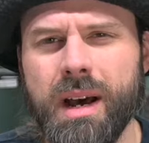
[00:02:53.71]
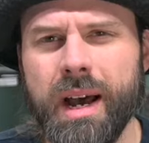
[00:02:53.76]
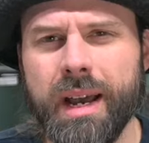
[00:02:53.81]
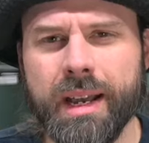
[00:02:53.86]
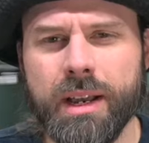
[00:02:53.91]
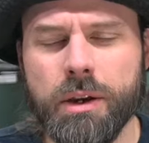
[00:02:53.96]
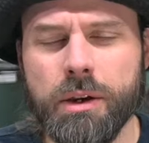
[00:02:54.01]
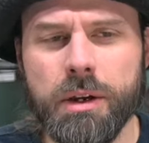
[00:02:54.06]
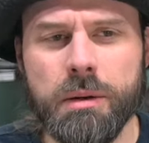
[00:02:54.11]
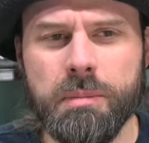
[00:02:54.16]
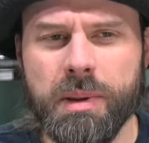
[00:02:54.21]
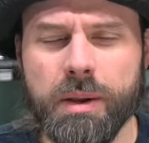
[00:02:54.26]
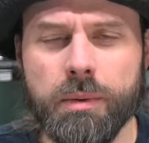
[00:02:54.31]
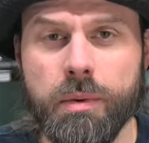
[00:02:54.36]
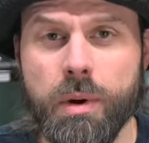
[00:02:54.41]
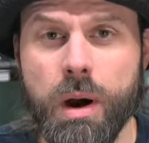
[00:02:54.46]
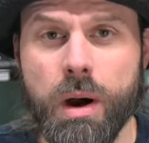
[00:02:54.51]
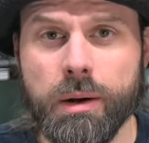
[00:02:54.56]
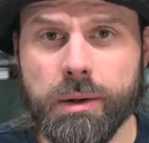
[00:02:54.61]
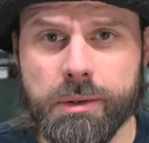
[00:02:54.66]
I could be
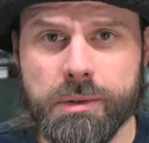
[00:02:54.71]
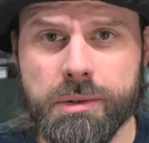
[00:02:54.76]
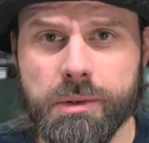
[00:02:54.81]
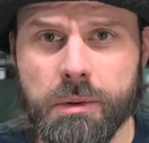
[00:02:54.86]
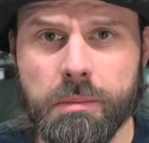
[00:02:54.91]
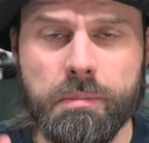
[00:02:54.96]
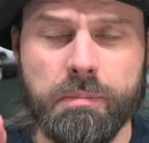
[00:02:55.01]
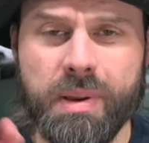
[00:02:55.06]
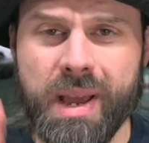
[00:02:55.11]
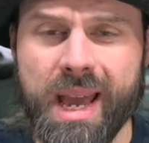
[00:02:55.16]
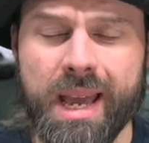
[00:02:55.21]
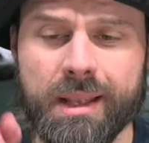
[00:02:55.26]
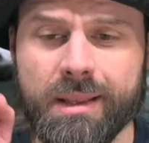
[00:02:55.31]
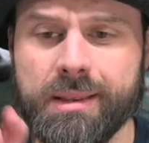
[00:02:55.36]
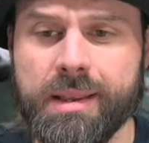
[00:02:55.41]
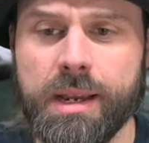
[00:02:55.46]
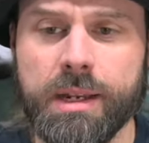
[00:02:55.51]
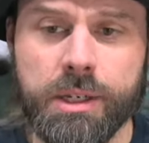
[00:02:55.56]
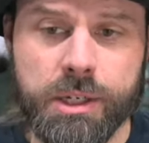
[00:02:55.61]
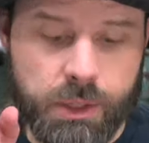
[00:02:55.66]
wrong, so pay
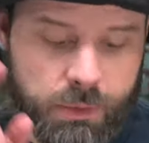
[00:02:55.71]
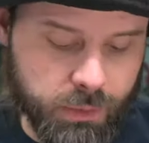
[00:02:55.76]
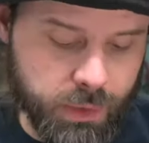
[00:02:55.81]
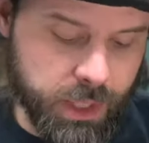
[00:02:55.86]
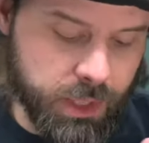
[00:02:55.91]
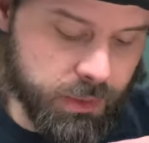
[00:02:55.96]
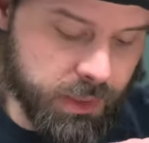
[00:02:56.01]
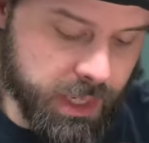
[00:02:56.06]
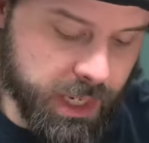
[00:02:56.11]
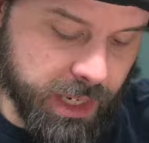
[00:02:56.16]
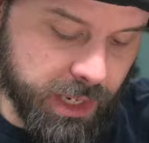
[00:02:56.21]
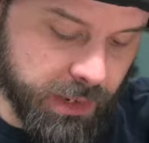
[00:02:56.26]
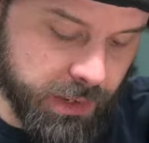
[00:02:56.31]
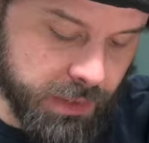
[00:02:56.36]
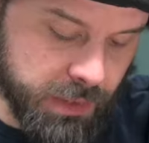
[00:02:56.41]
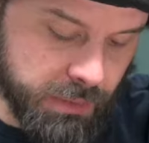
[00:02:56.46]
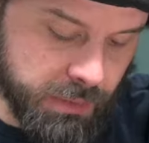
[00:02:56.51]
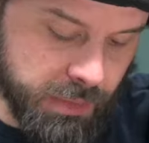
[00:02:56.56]
attention when you take yours